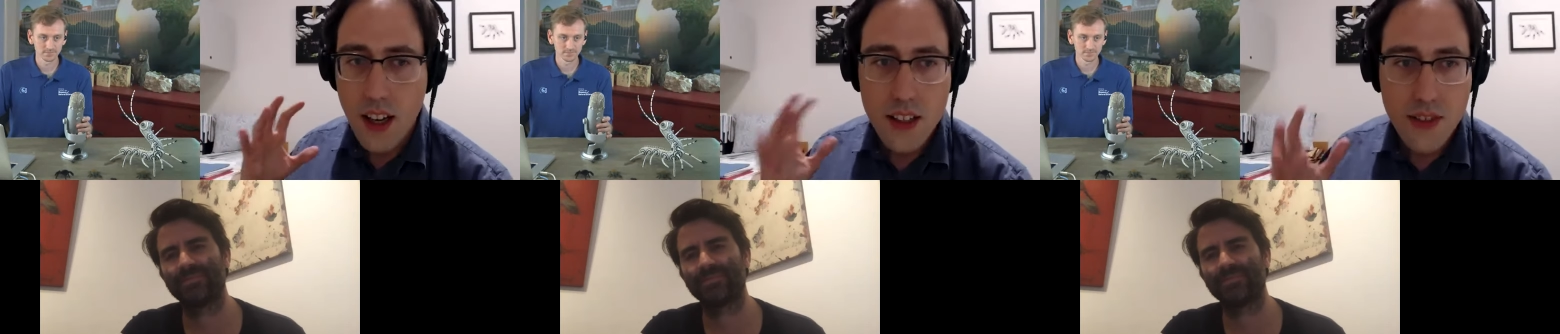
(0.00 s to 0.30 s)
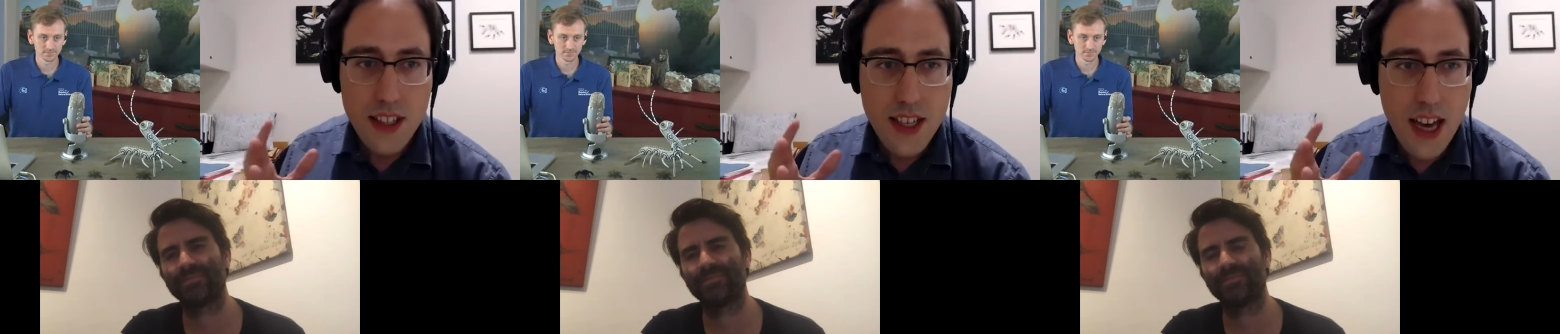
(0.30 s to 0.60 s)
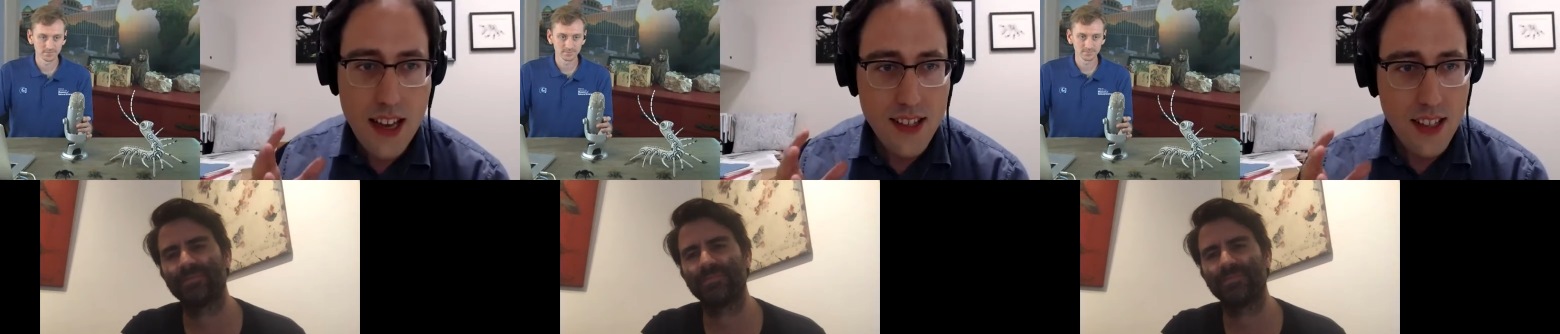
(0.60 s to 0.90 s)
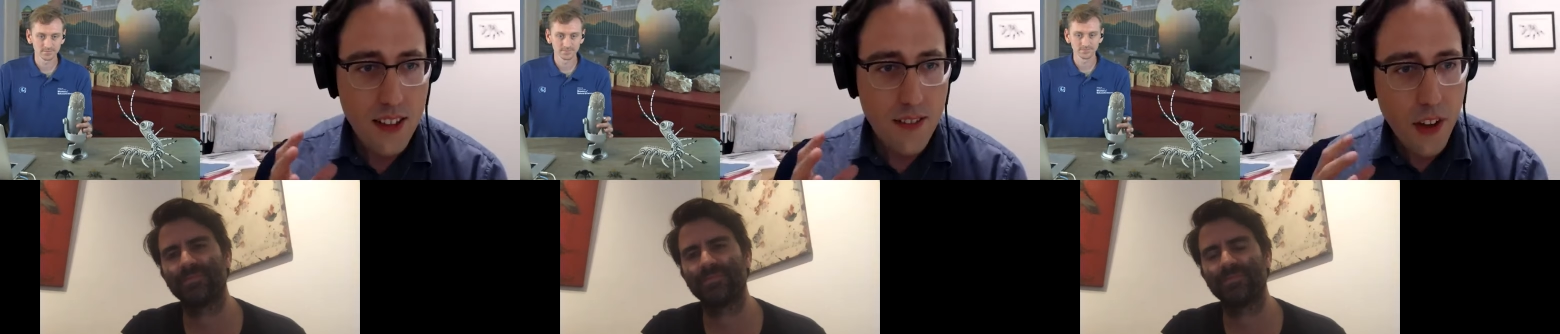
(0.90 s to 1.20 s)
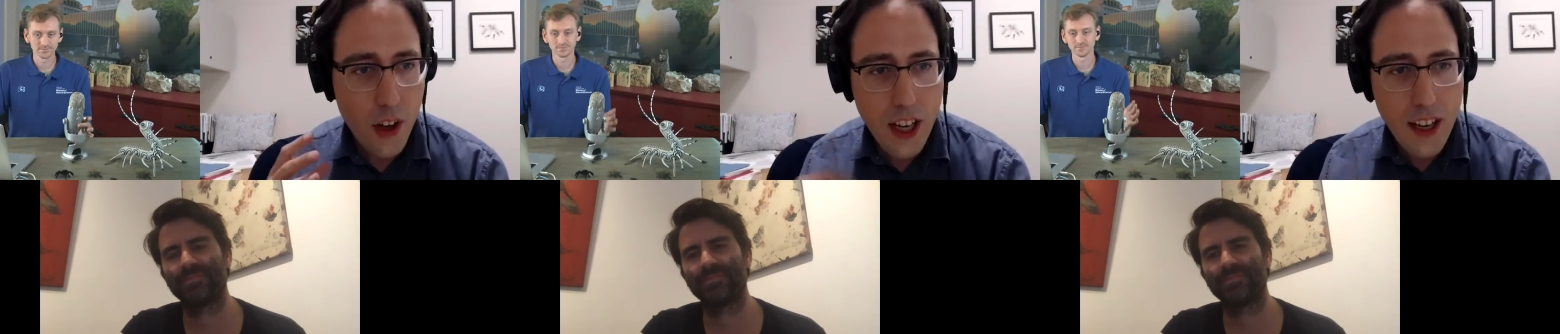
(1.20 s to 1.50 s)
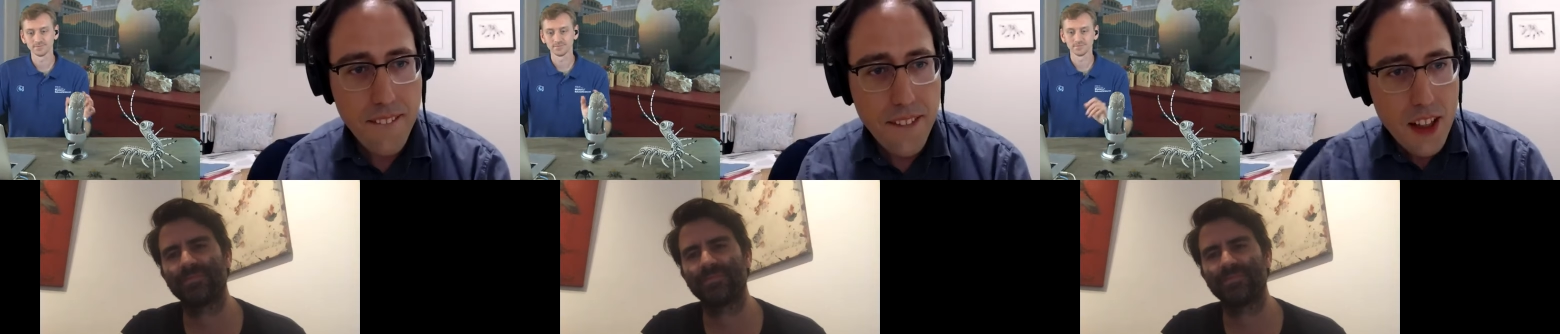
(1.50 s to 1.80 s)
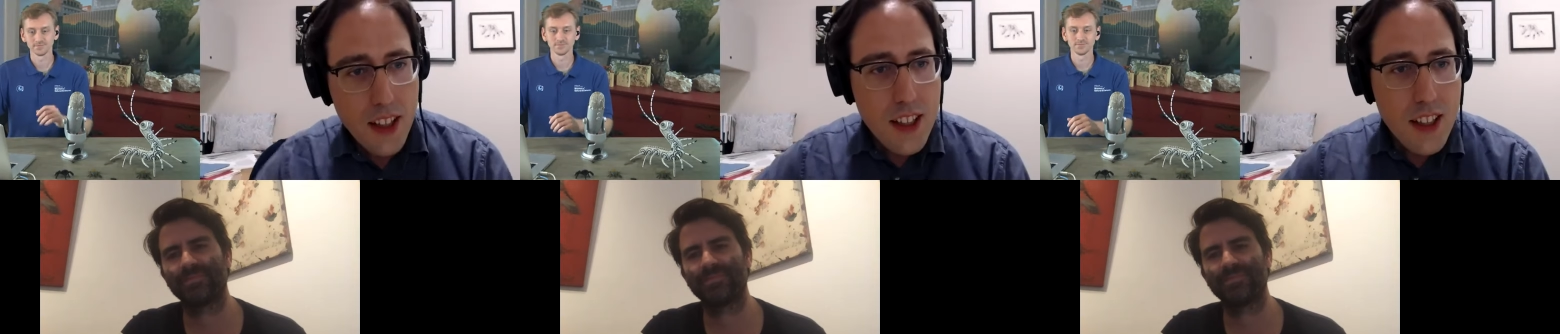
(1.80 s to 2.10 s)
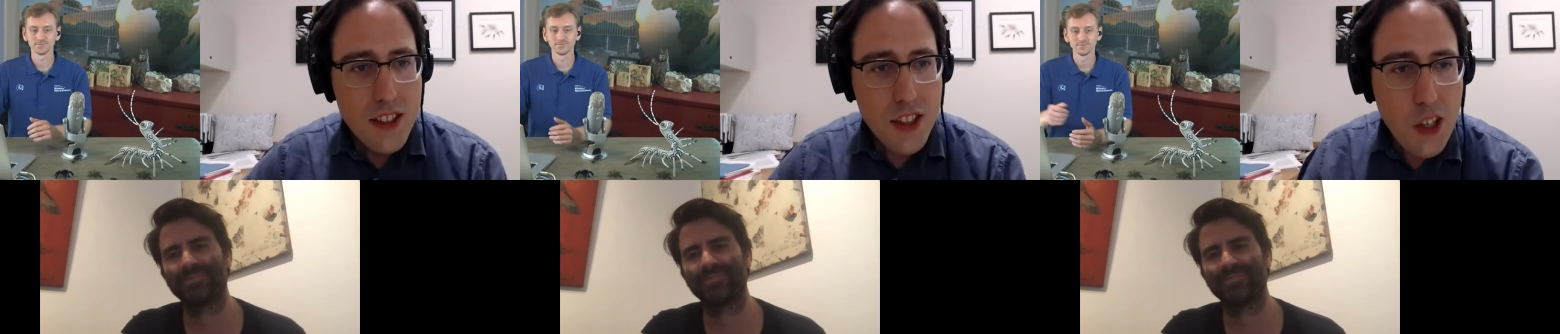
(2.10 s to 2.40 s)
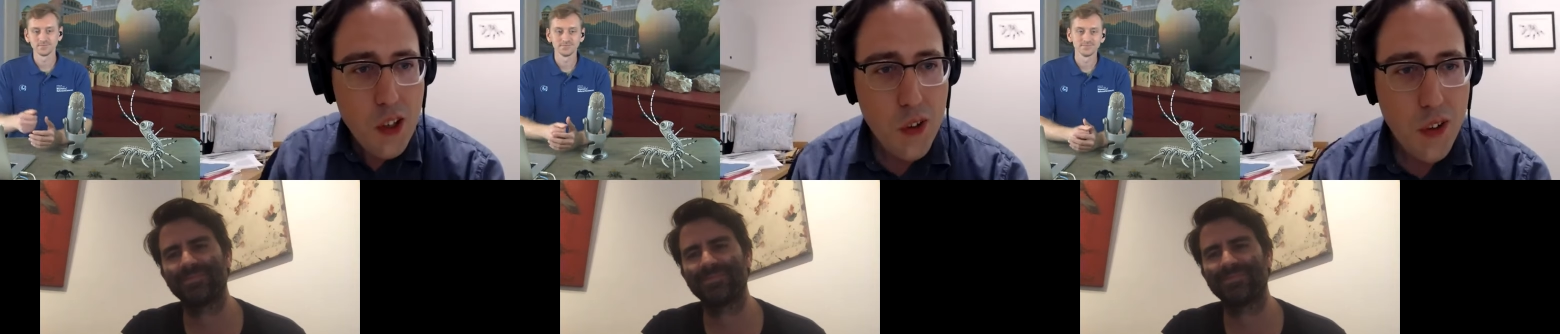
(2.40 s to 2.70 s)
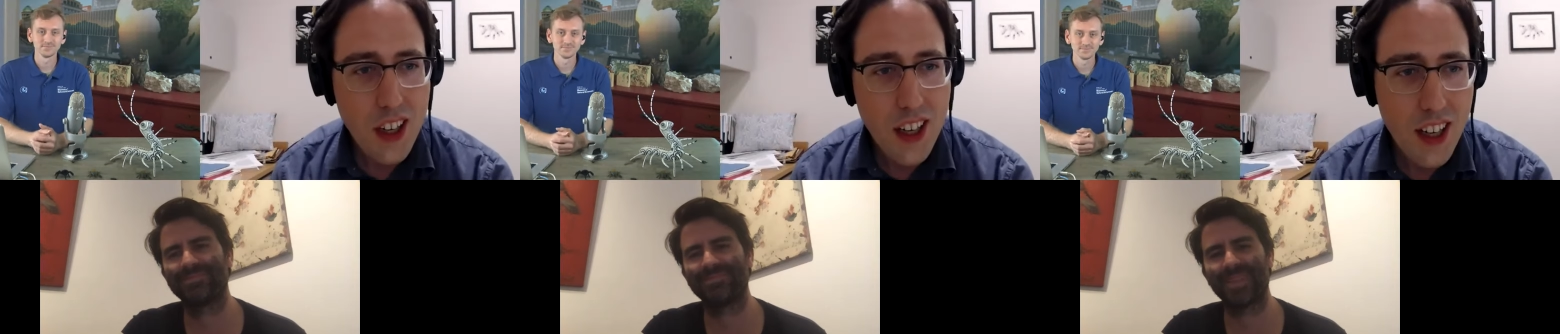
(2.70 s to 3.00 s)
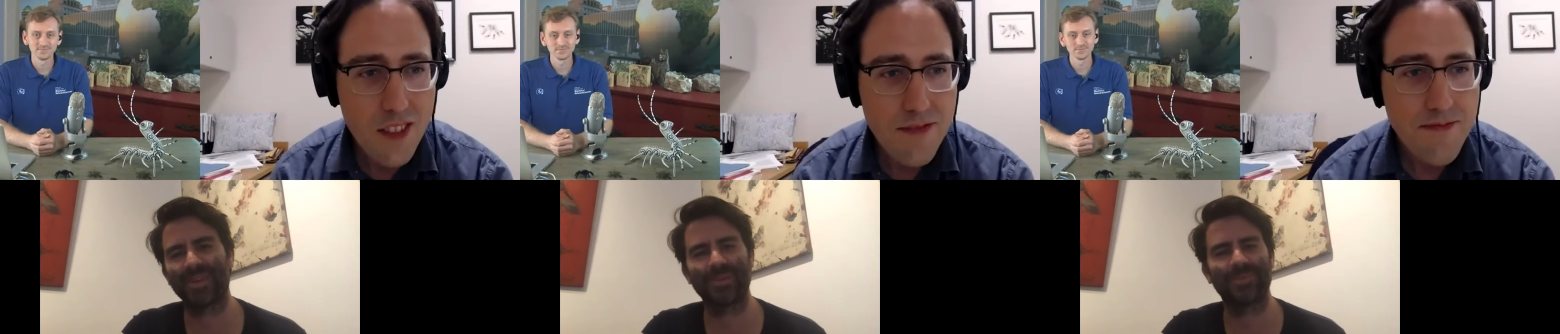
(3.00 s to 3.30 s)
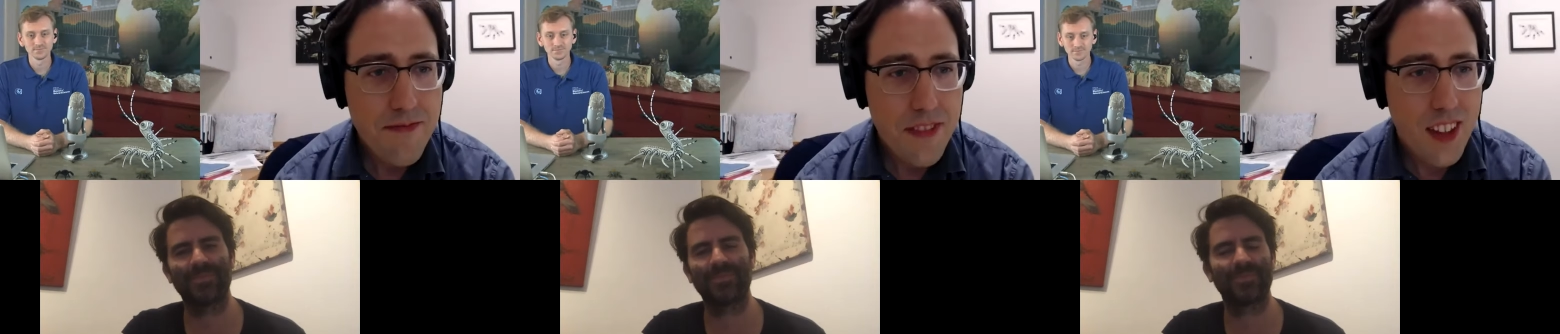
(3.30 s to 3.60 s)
Speaker 1: Uh, it's fantastic. Okay, so um,